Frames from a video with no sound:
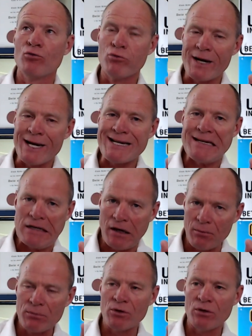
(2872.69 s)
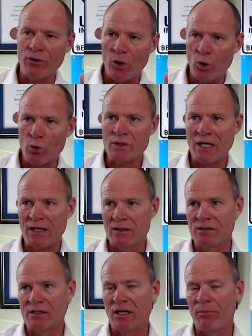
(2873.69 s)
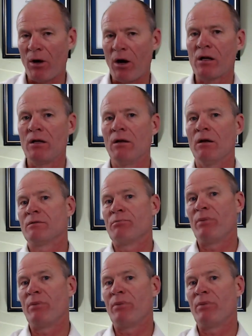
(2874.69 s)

great number of hotels that have parking lots